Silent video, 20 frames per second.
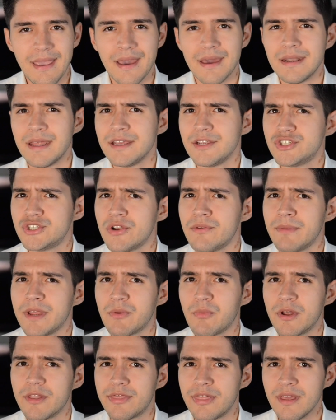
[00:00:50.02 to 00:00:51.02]
And I should make
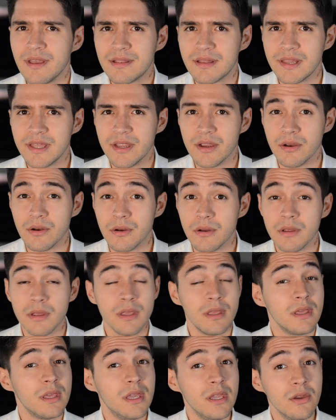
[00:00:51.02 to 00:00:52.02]
one thing clear.
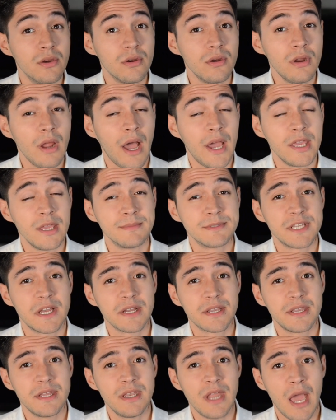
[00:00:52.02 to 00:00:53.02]
Here I am
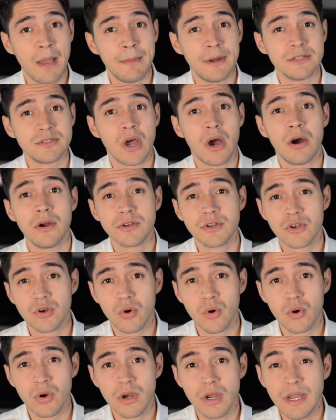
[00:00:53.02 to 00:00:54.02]
talking about
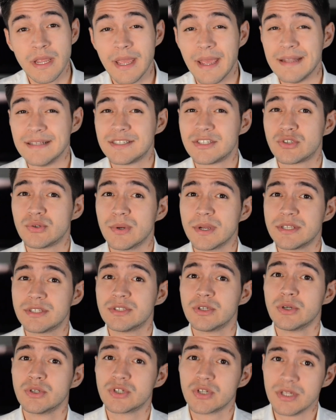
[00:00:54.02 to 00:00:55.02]
hardcore and strict
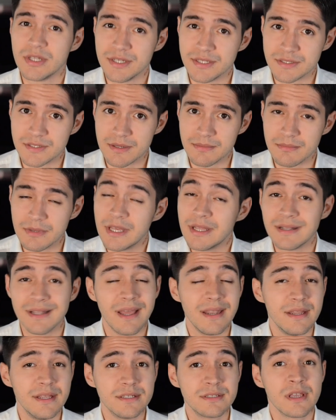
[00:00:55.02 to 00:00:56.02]
socialism, that
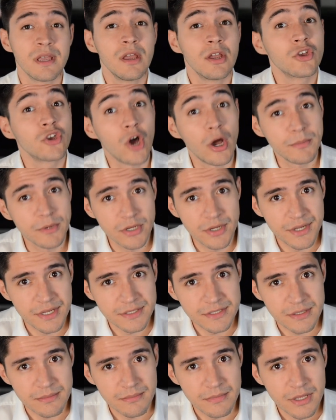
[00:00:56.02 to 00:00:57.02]
is,
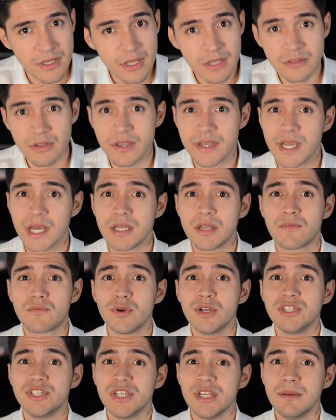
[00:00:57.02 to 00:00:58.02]
communism, the kind of
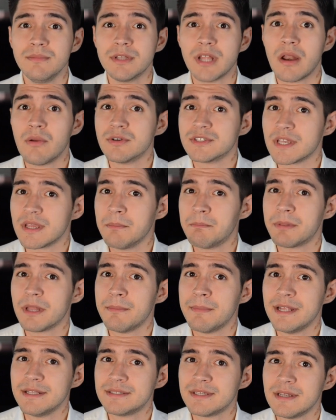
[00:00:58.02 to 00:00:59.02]
regime that was
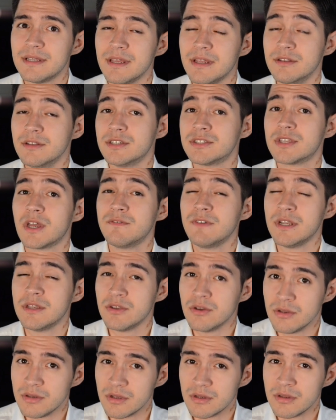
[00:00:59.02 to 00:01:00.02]
implemented in the Soviet
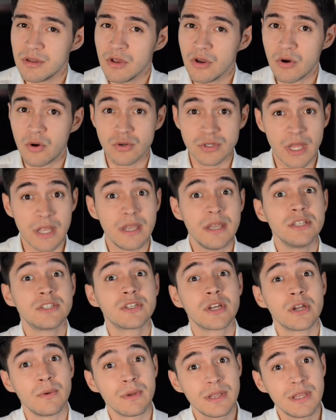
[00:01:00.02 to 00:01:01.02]
Union or that is
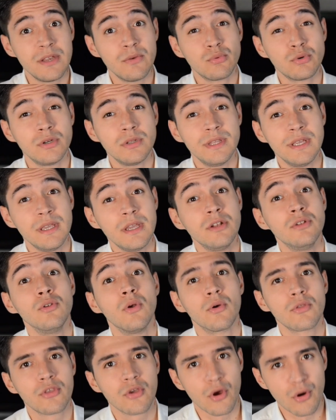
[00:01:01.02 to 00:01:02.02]
currently ruling
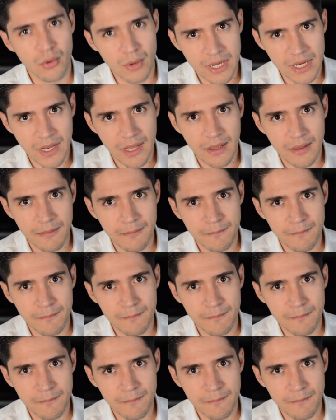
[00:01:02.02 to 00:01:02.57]
North Korea.